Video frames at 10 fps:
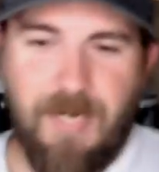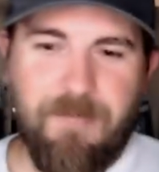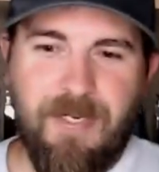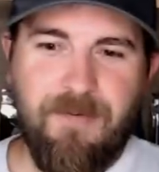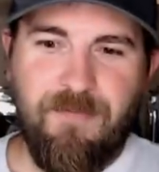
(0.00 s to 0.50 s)

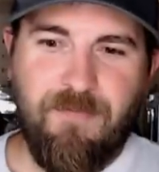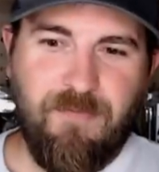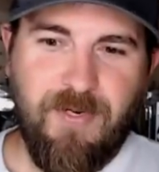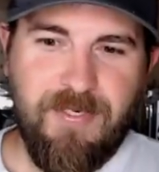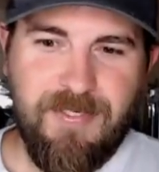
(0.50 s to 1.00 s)
kind of
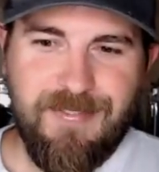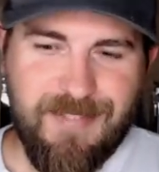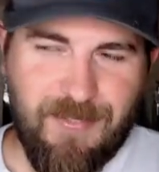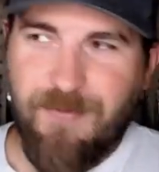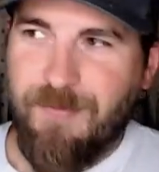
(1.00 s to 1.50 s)
afraid to
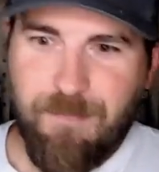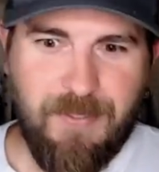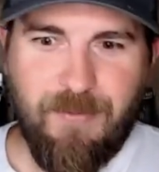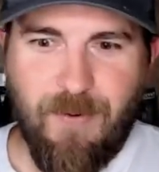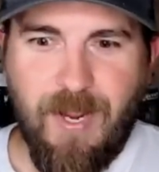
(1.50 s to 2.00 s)
tell her to be
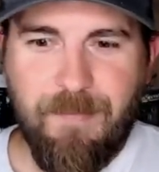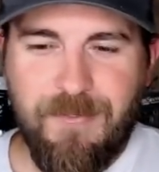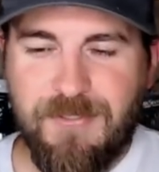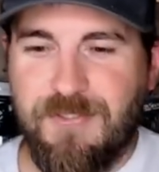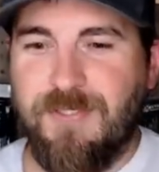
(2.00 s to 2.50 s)
quiet
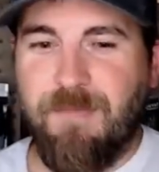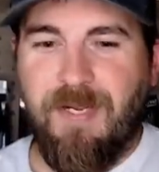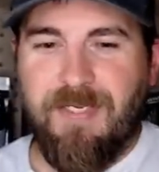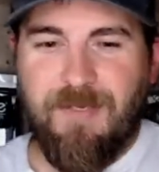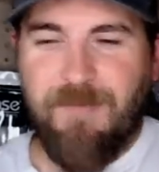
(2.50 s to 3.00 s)
because she
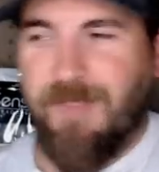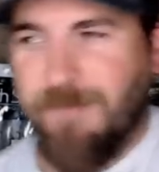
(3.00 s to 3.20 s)
might kill me. Let me